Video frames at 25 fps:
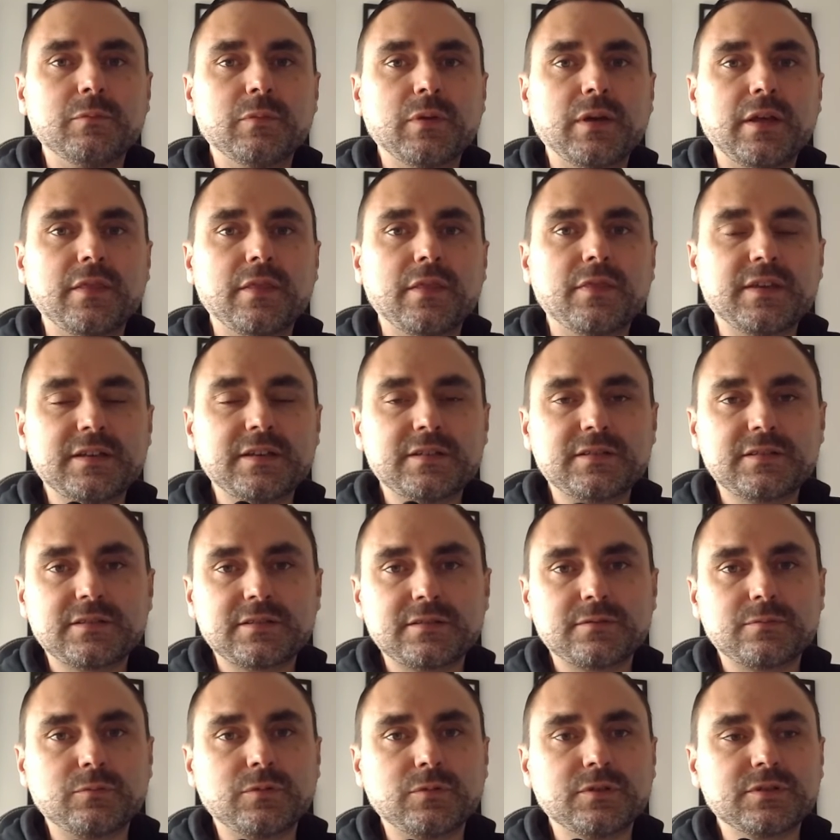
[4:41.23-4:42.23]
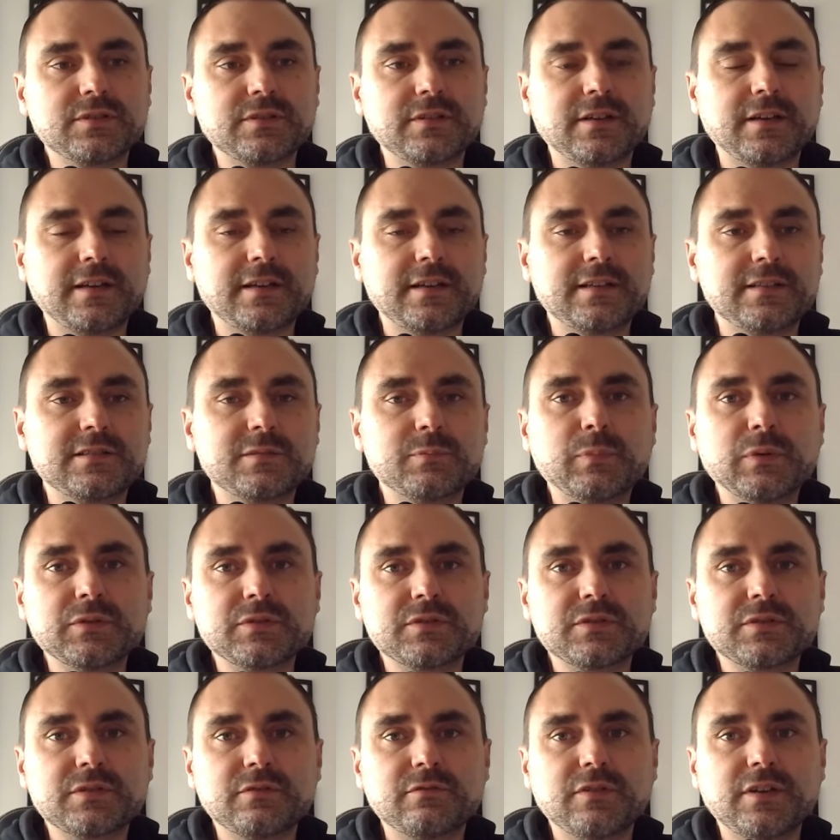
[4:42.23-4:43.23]
This wasn't a
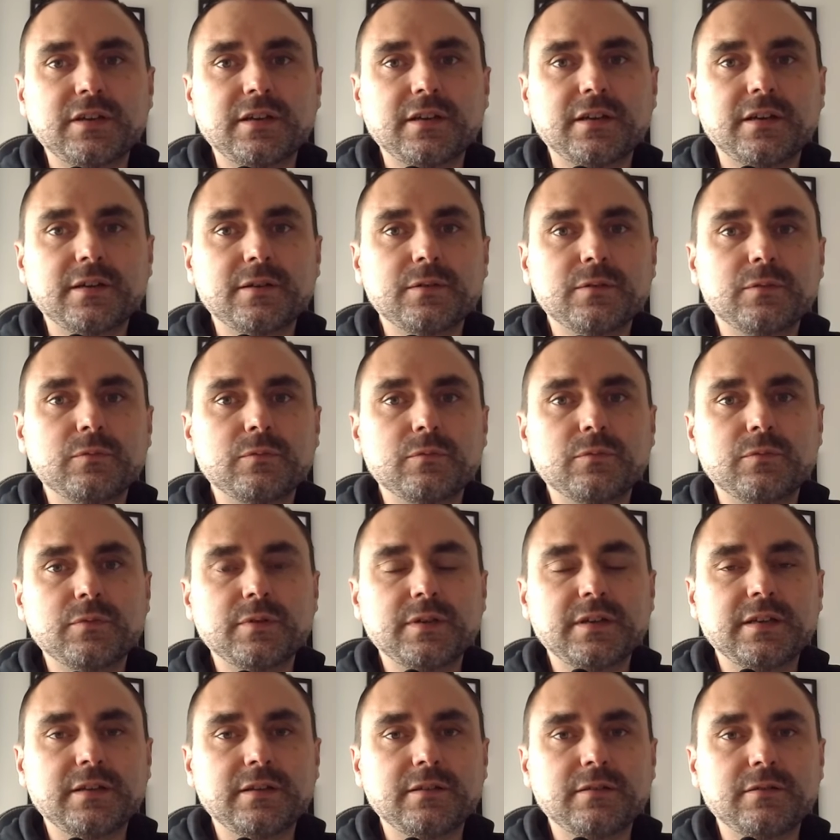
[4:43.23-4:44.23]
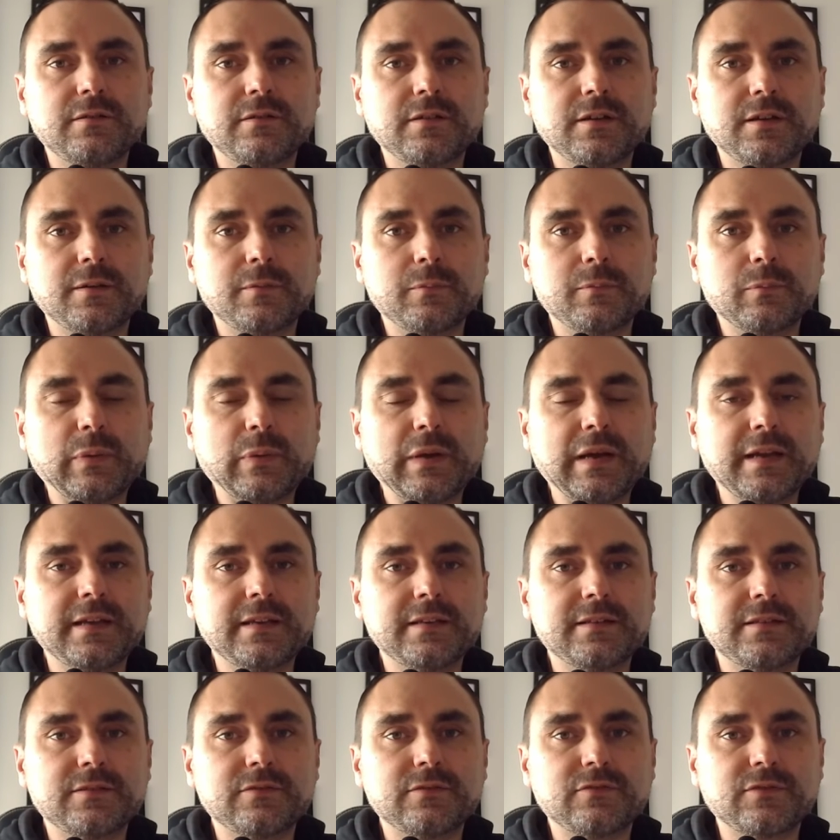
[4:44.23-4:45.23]
sponsored video. We
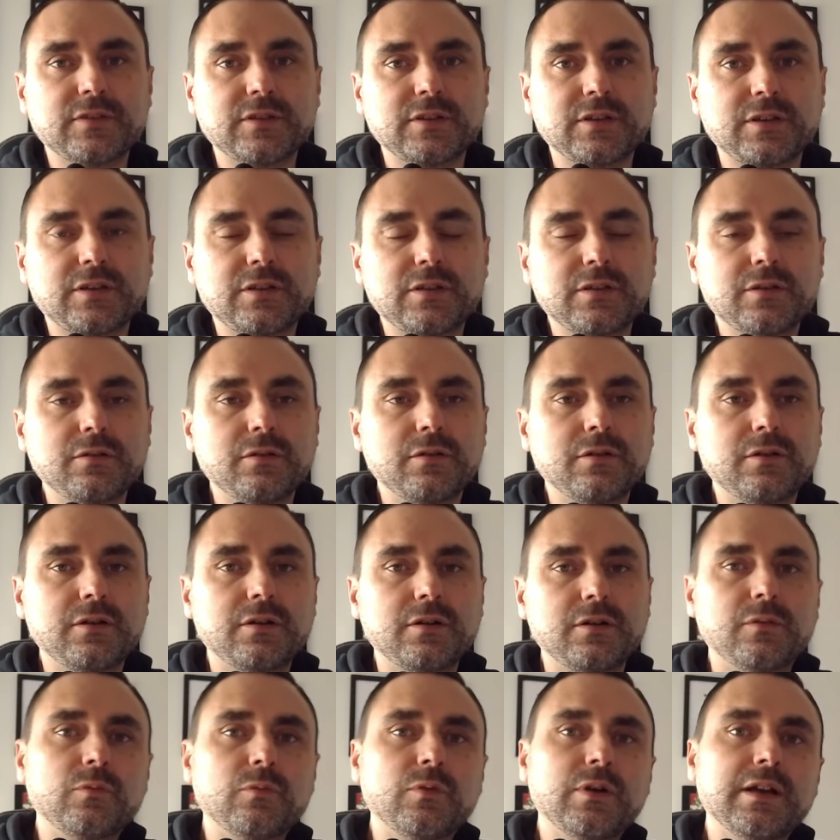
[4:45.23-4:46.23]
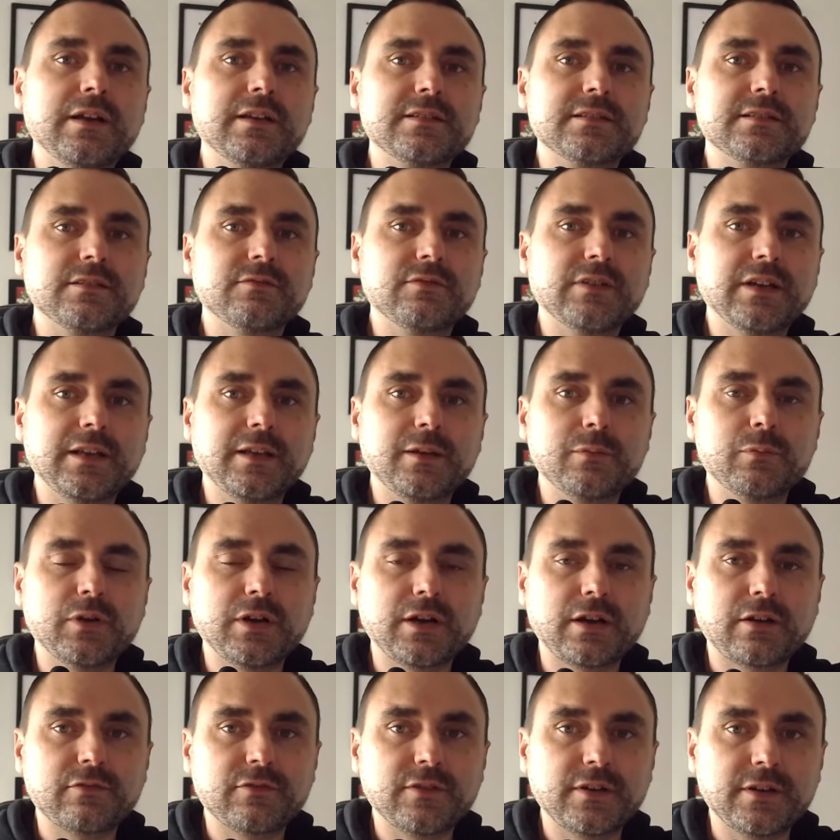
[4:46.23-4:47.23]
paid for the QHOT Wireless Lavalier
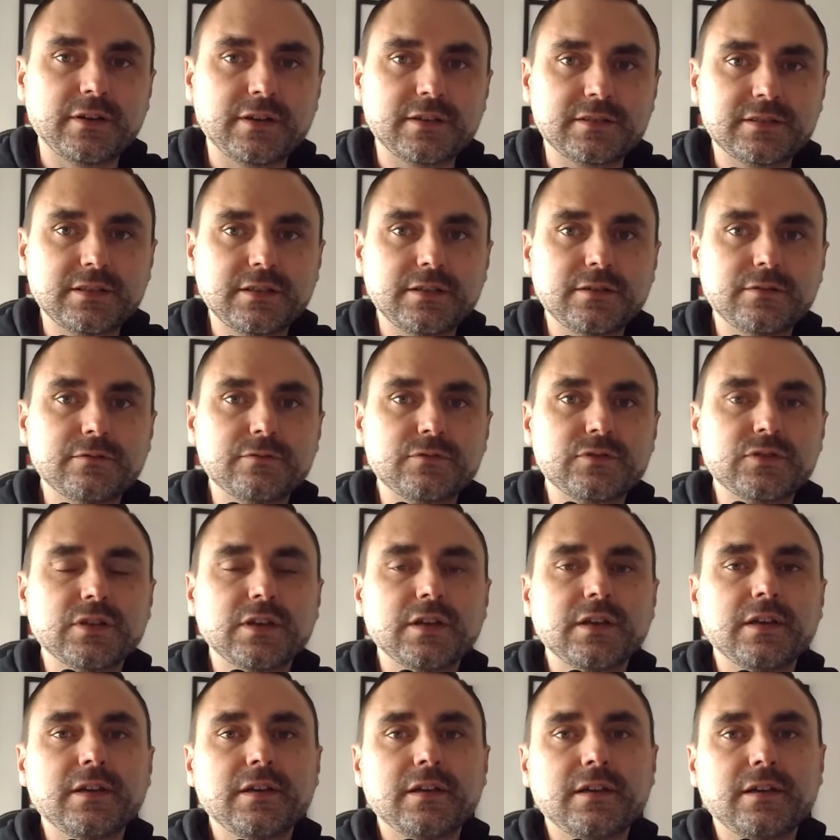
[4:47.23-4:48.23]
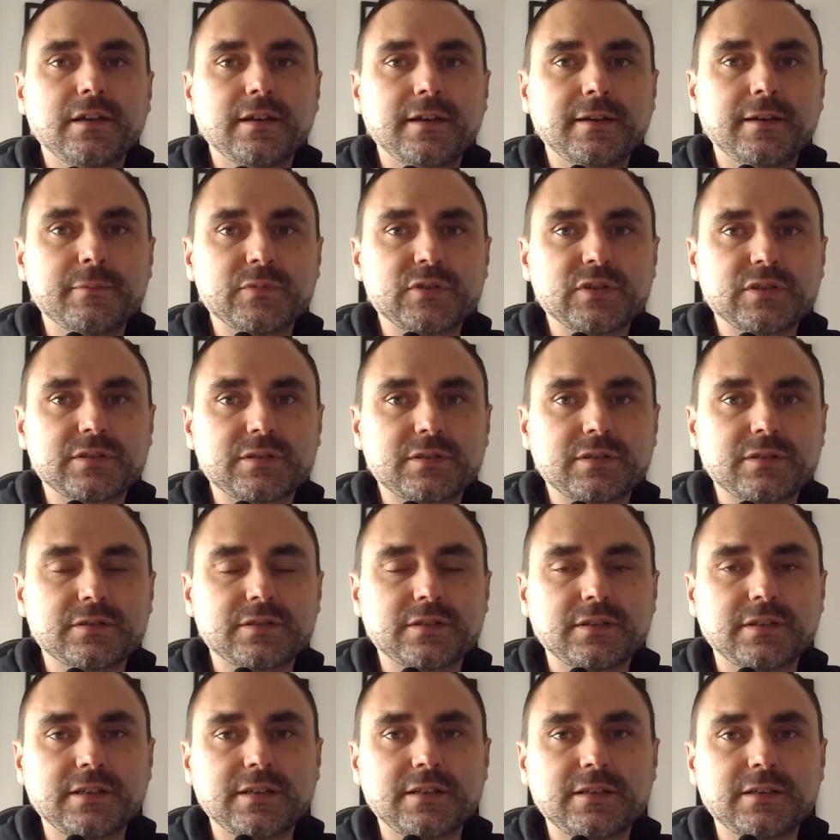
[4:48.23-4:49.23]
microphone ourselves, just because I
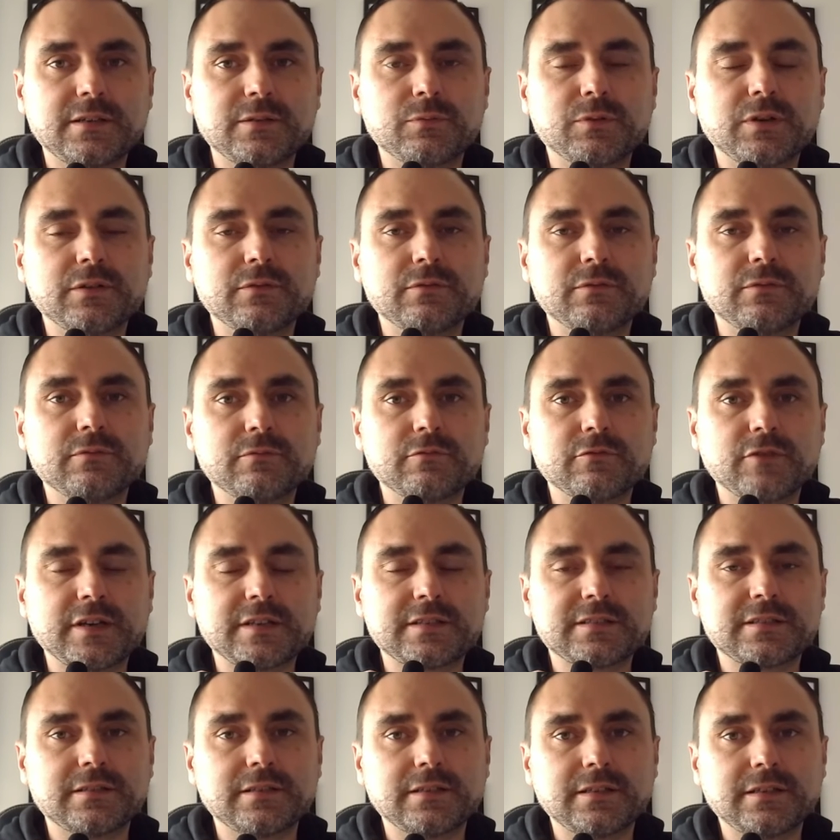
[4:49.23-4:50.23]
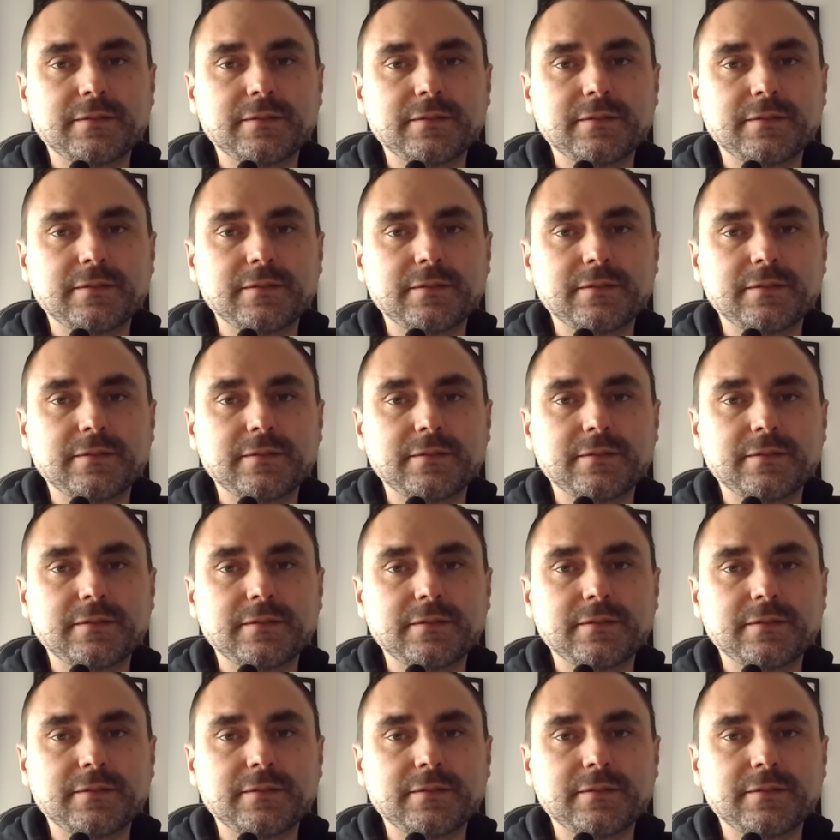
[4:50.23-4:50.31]
needed one recently.